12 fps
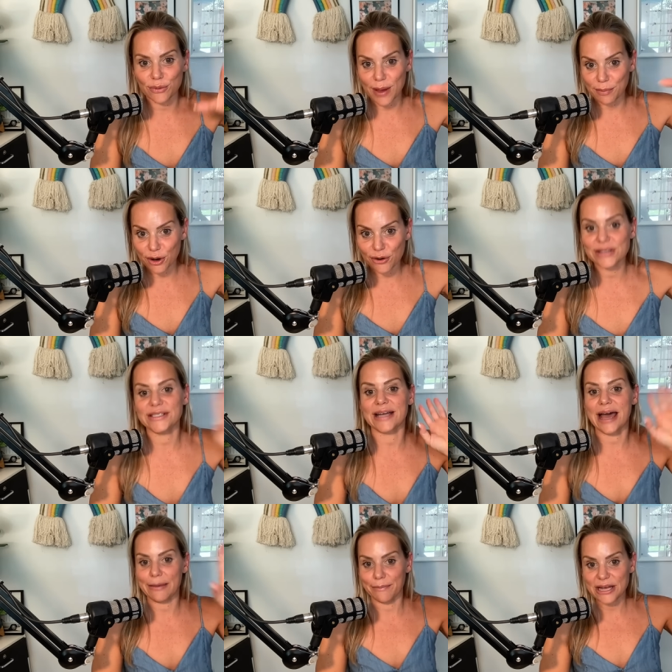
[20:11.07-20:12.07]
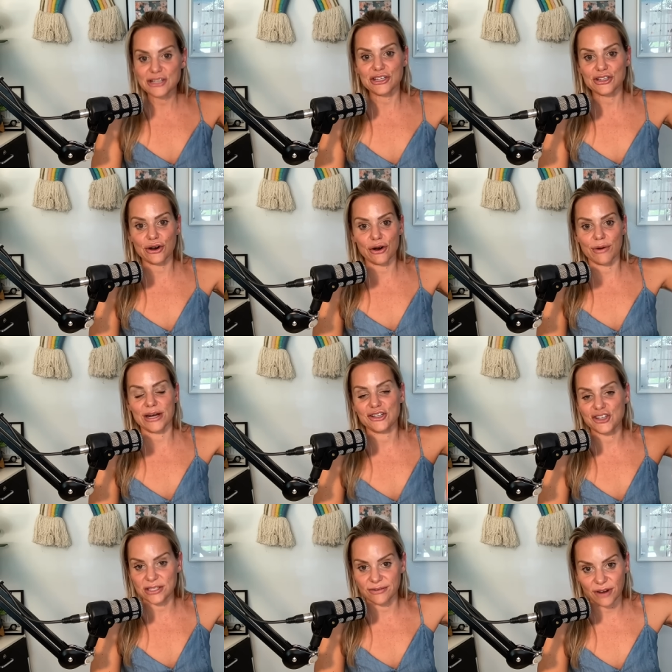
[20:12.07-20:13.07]
Remember Krista, I mentioned her already.
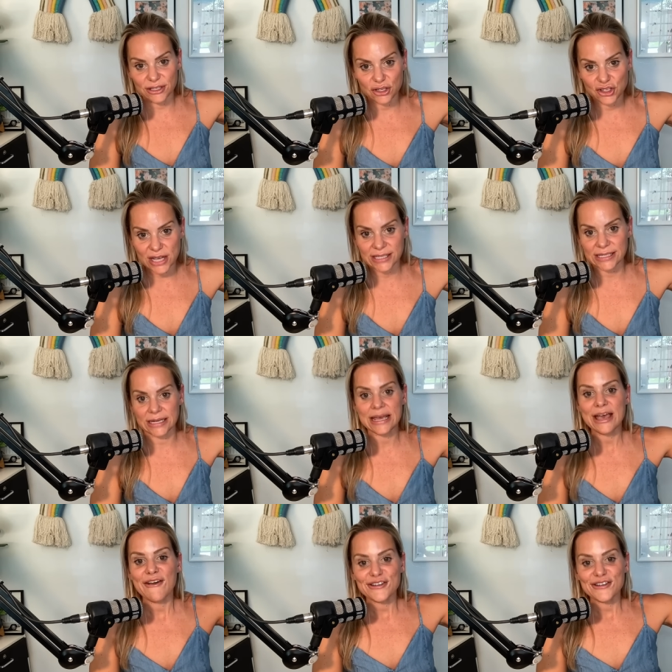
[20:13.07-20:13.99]
She's friends with Justin.